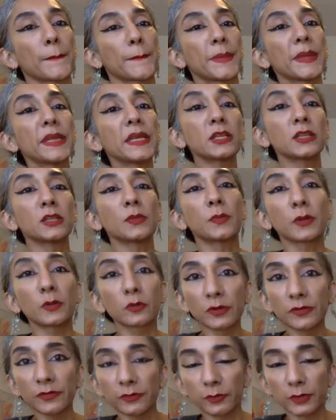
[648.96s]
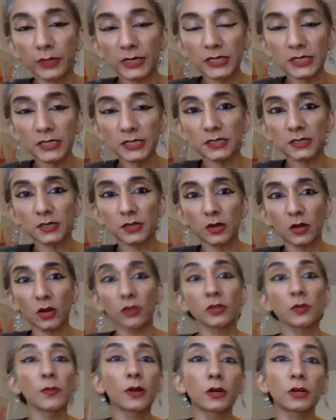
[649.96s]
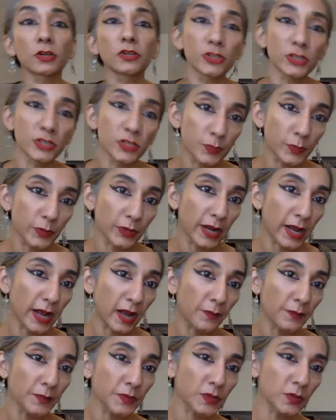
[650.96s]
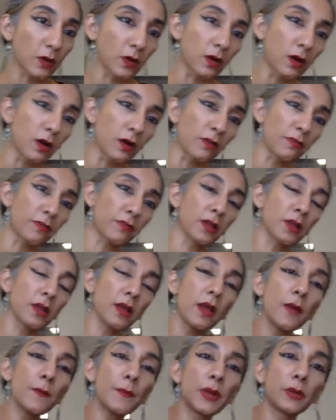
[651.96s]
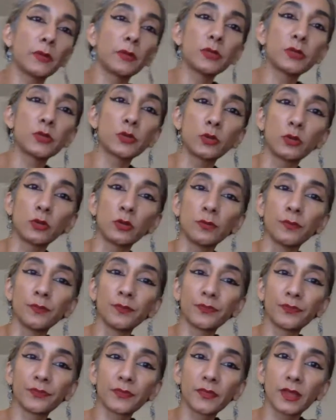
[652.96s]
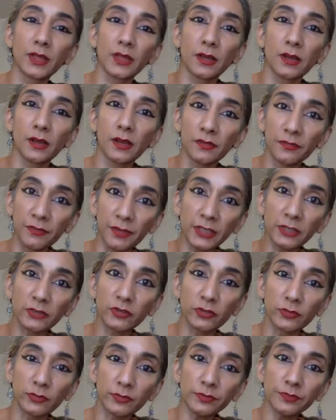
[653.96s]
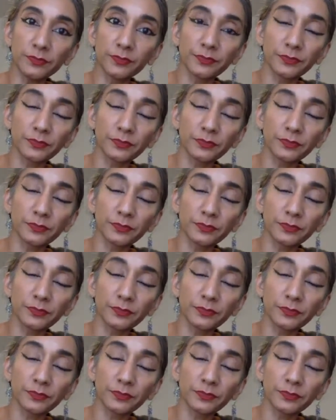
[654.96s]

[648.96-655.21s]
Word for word: been in the peripheries, on the margins perhaps, of parental affection